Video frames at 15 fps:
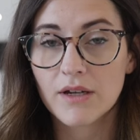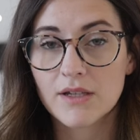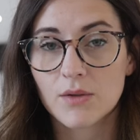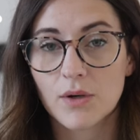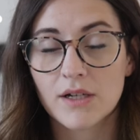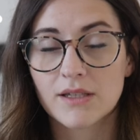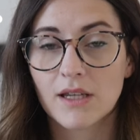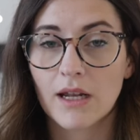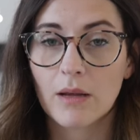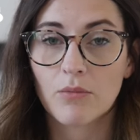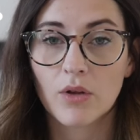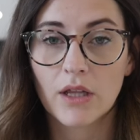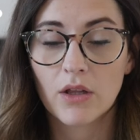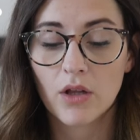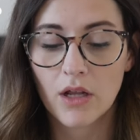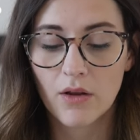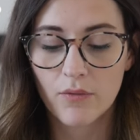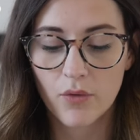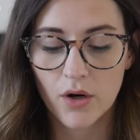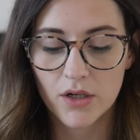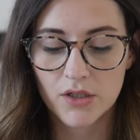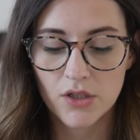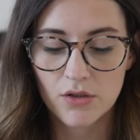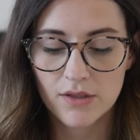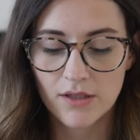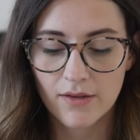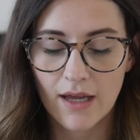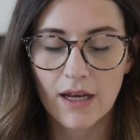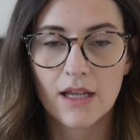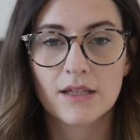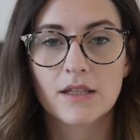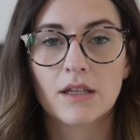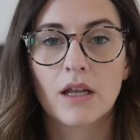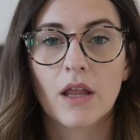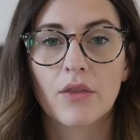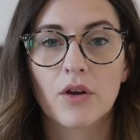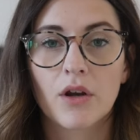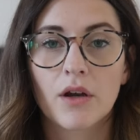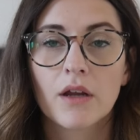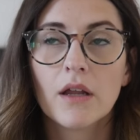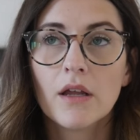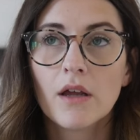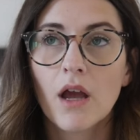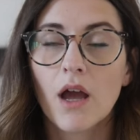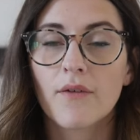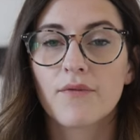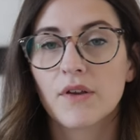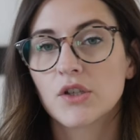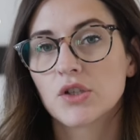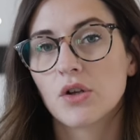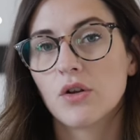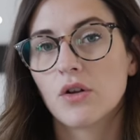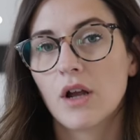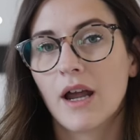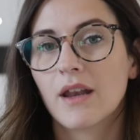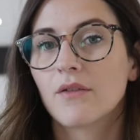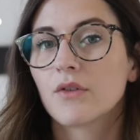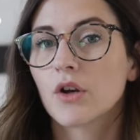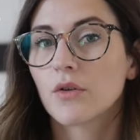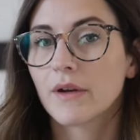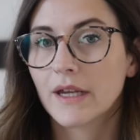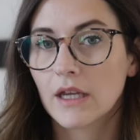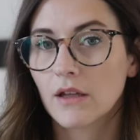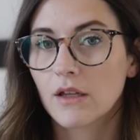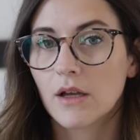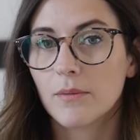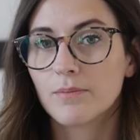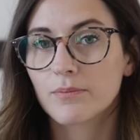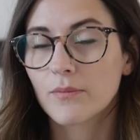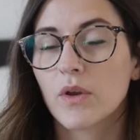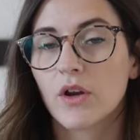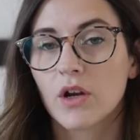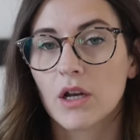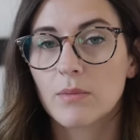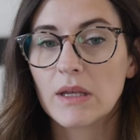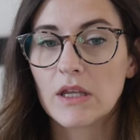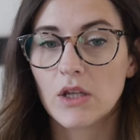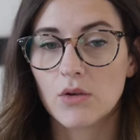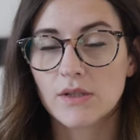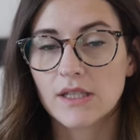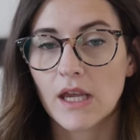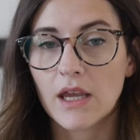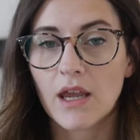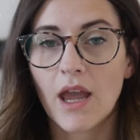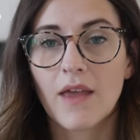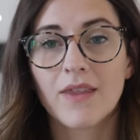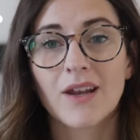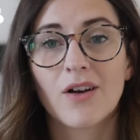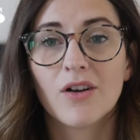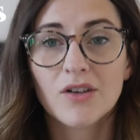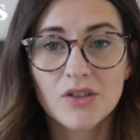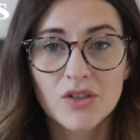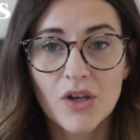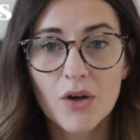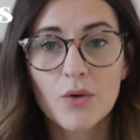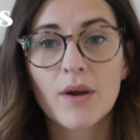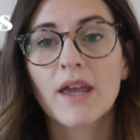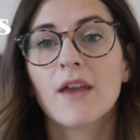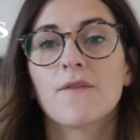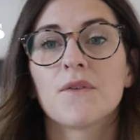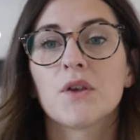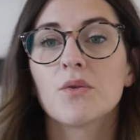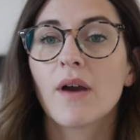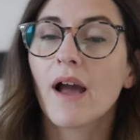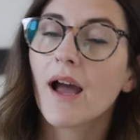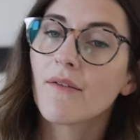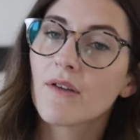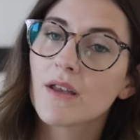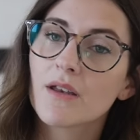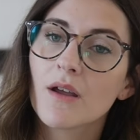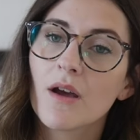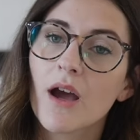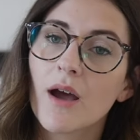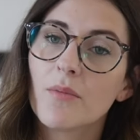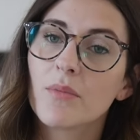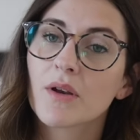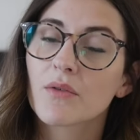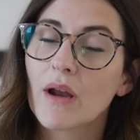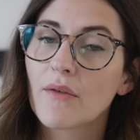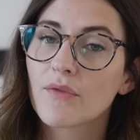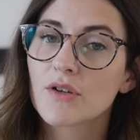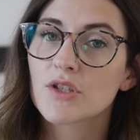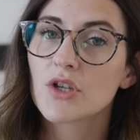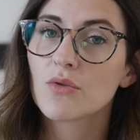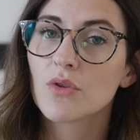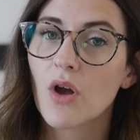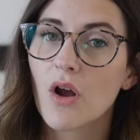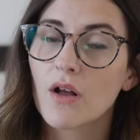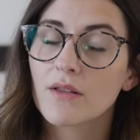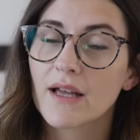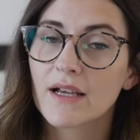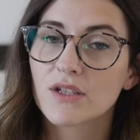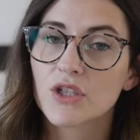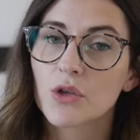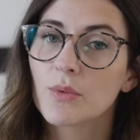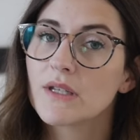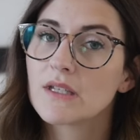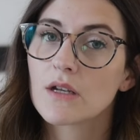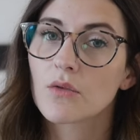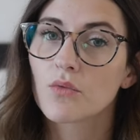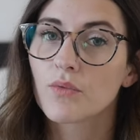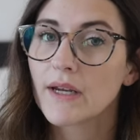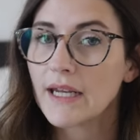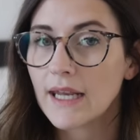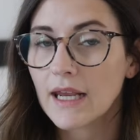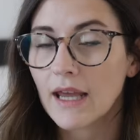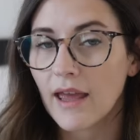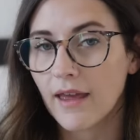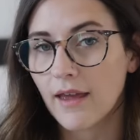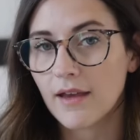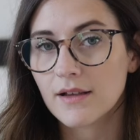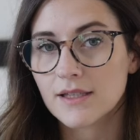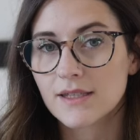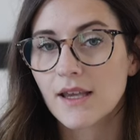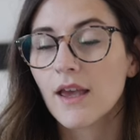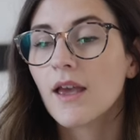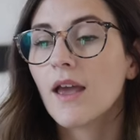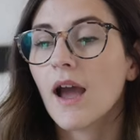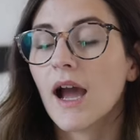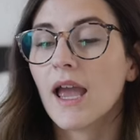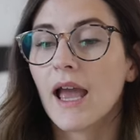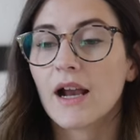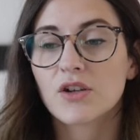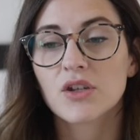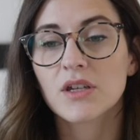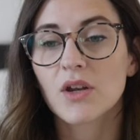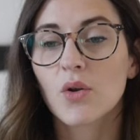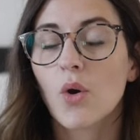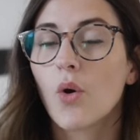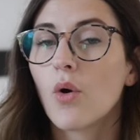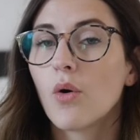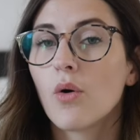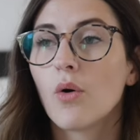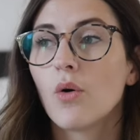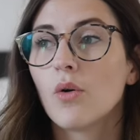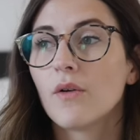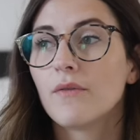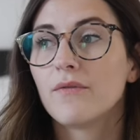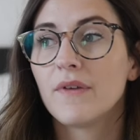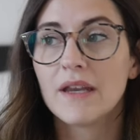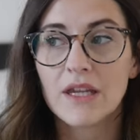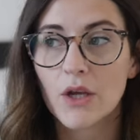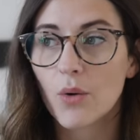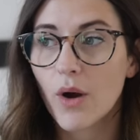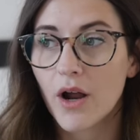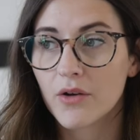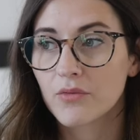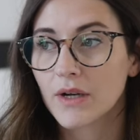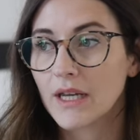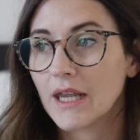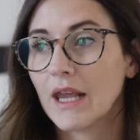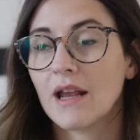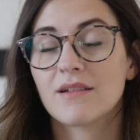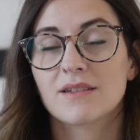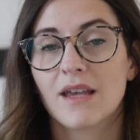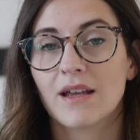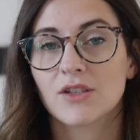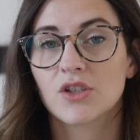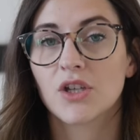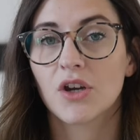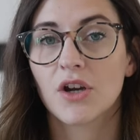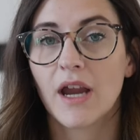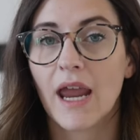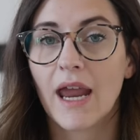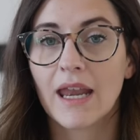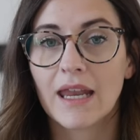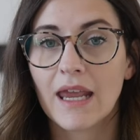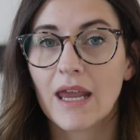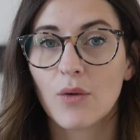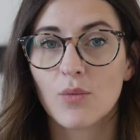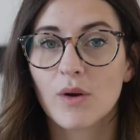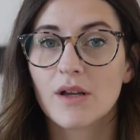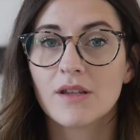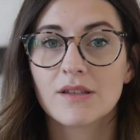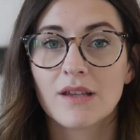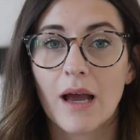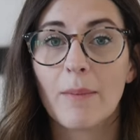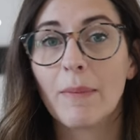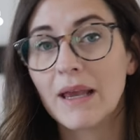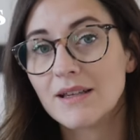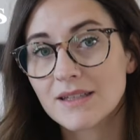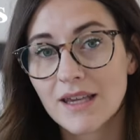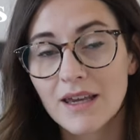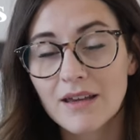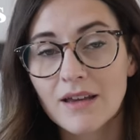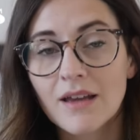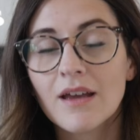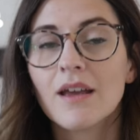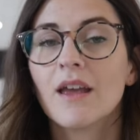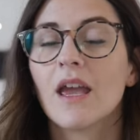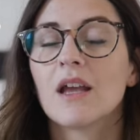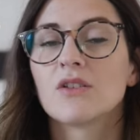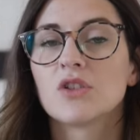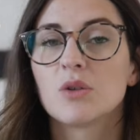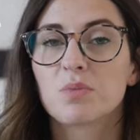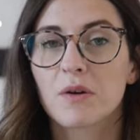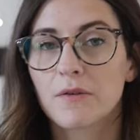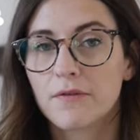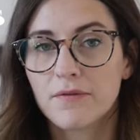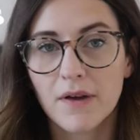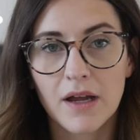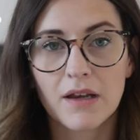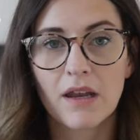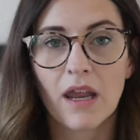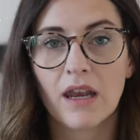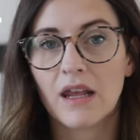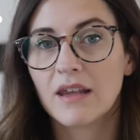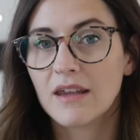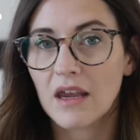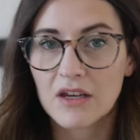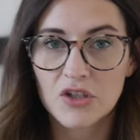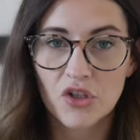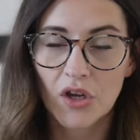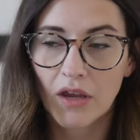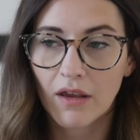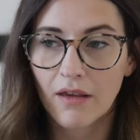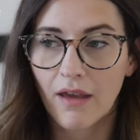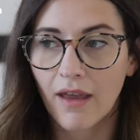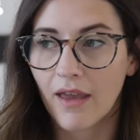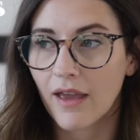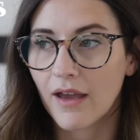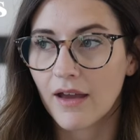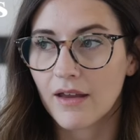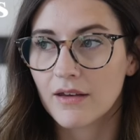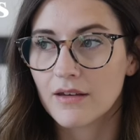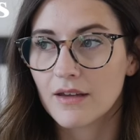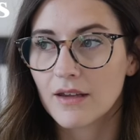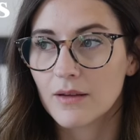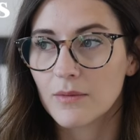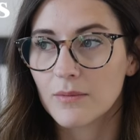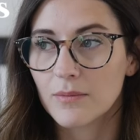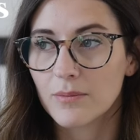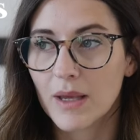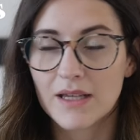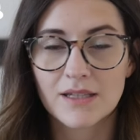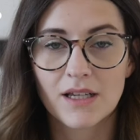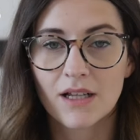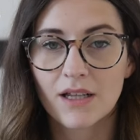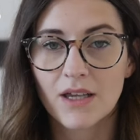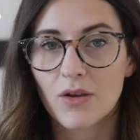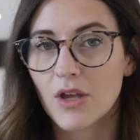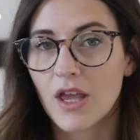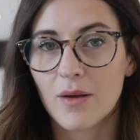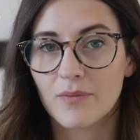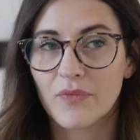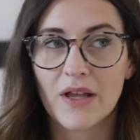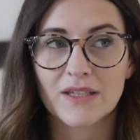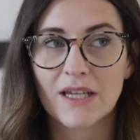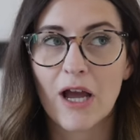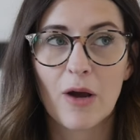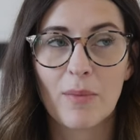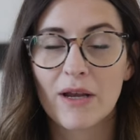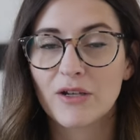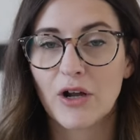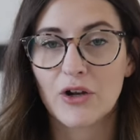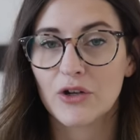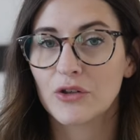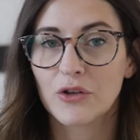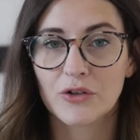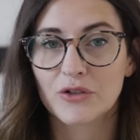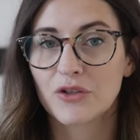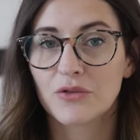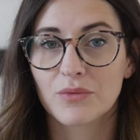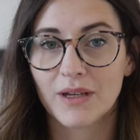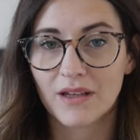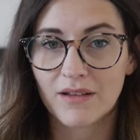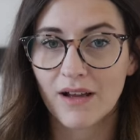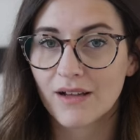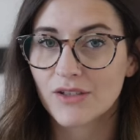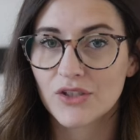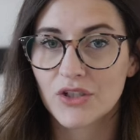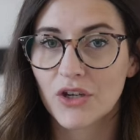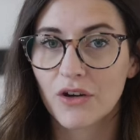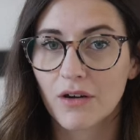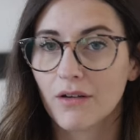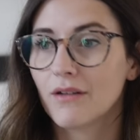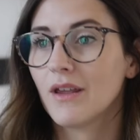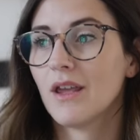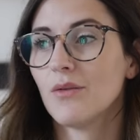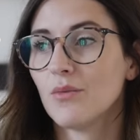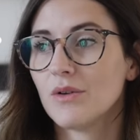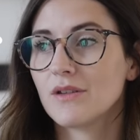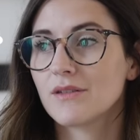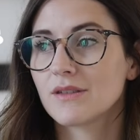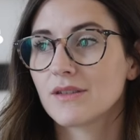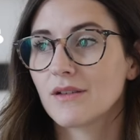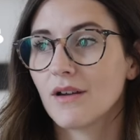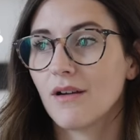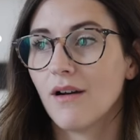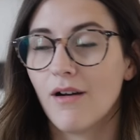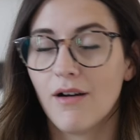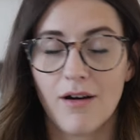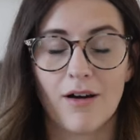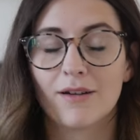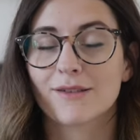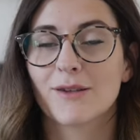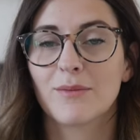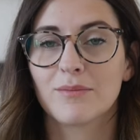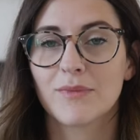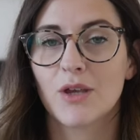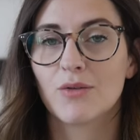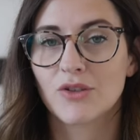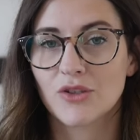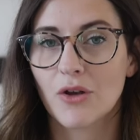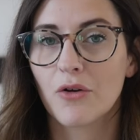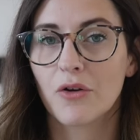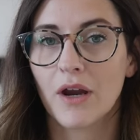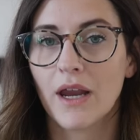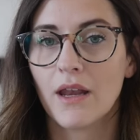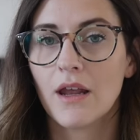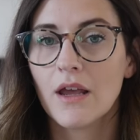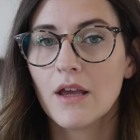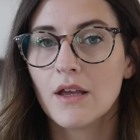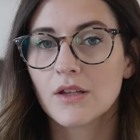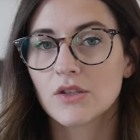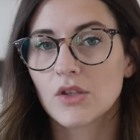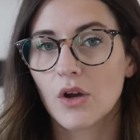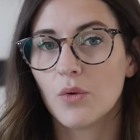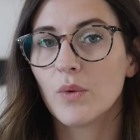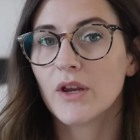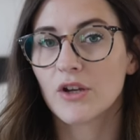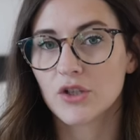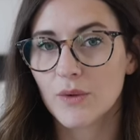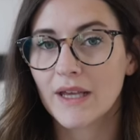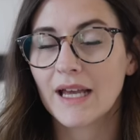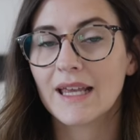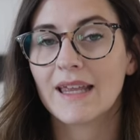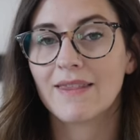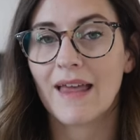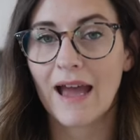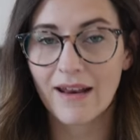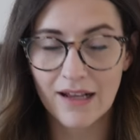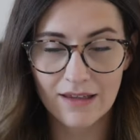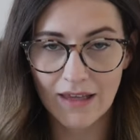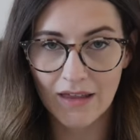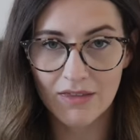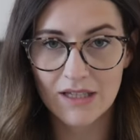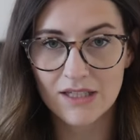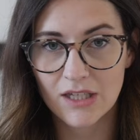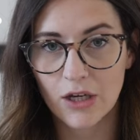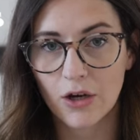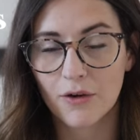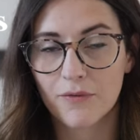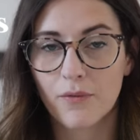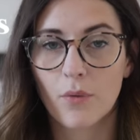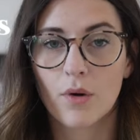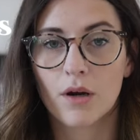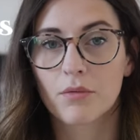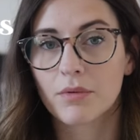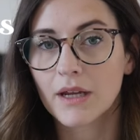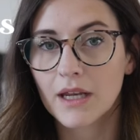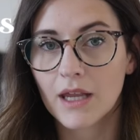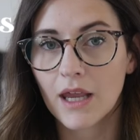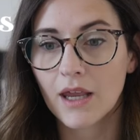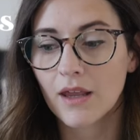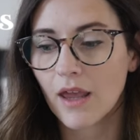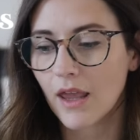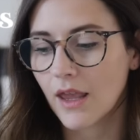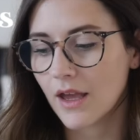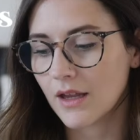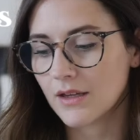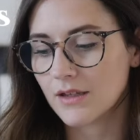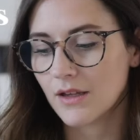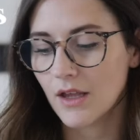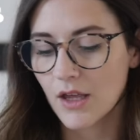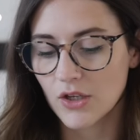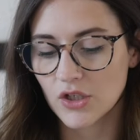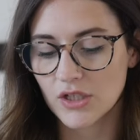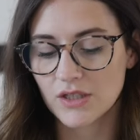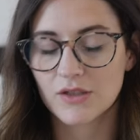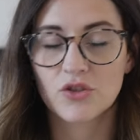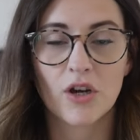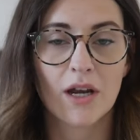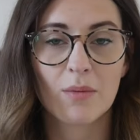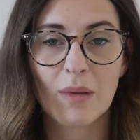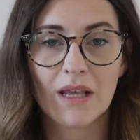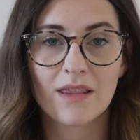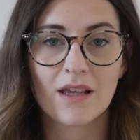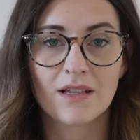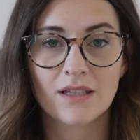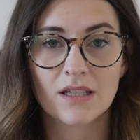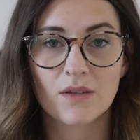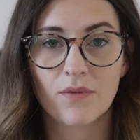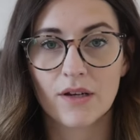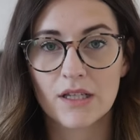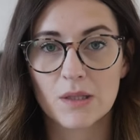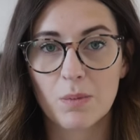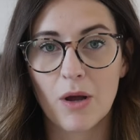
resource that I'm really looking forward to. So that is another official kind of curriculum you're gonna be using. And then also, if you haven't um, been around for too long, last year we did Reading Eggs. I actually did a whole video on Reading Eggs last year, and it was amazing. It's super fun and engaging, and basically that's how my daughter learned to read last year. It was awesome. It was so great. So we are doing that again this year for reading, and just trying to make things as fun as